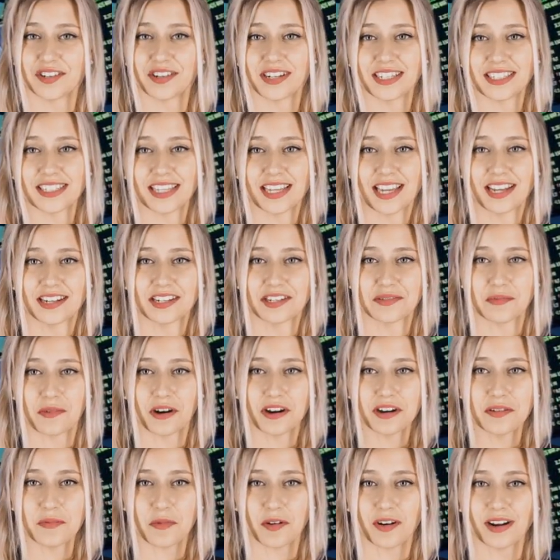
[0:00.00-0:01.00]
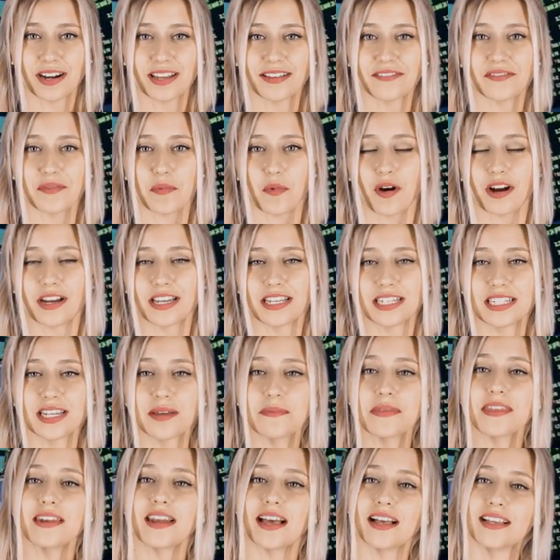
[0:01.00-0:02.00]
Join us again tomorrow morning for more
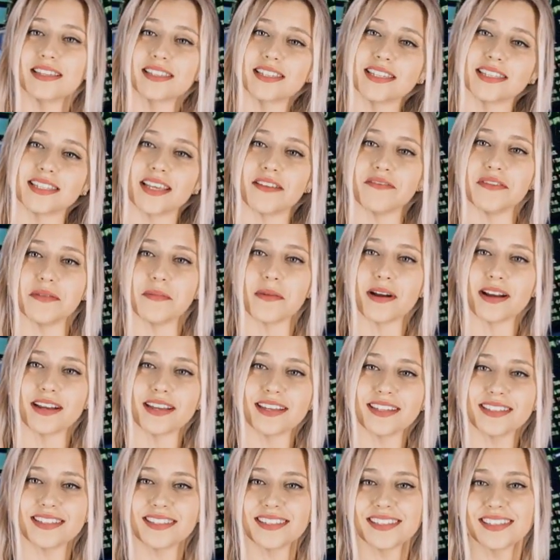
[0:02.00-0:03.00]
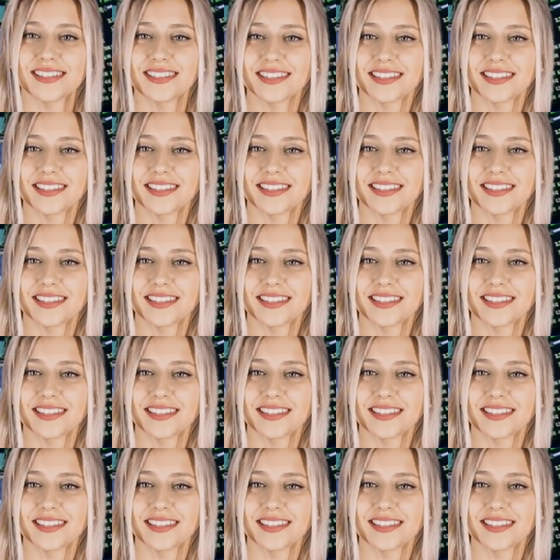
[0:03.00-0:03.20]
in-depth analysis of the markets.